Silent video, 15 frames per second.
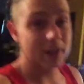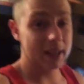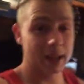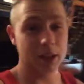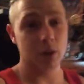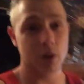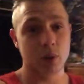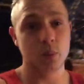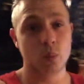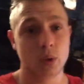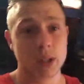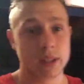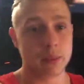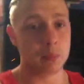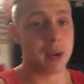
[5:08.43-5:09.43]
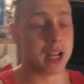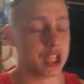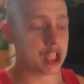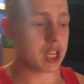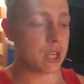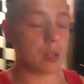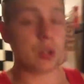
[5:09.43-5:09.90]
what I got going with my
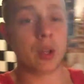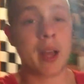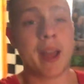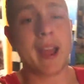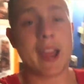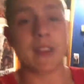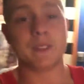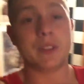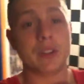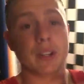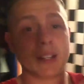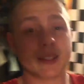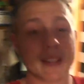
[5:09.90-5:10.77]
channel. If there